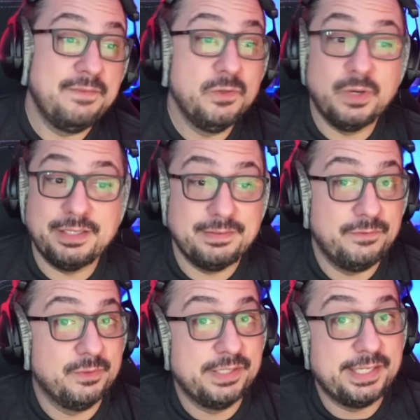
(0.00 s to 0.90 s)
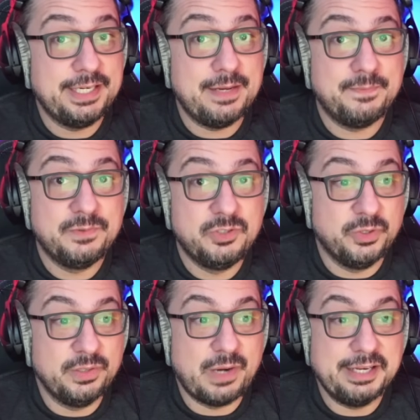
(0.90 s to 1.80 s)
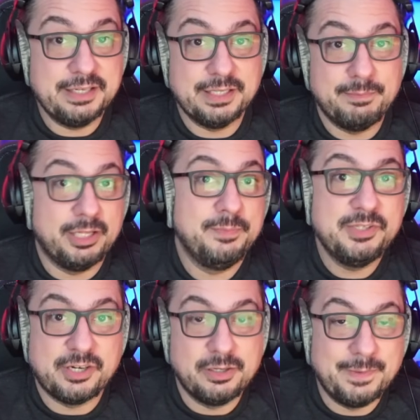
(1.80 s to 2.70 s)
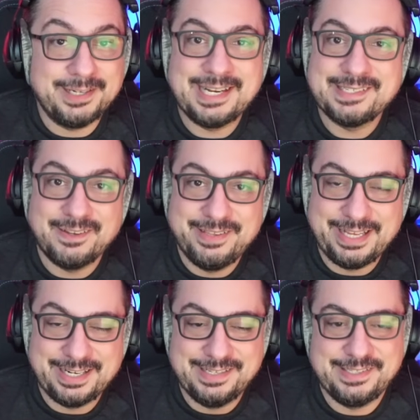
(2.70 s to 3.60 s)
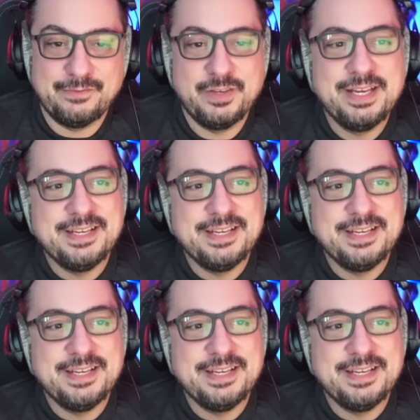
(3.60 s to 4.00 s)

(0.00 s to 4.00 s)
If you want to sign up, join the Rocket Club. I'll help you start your podcast, all of that kind of stuff.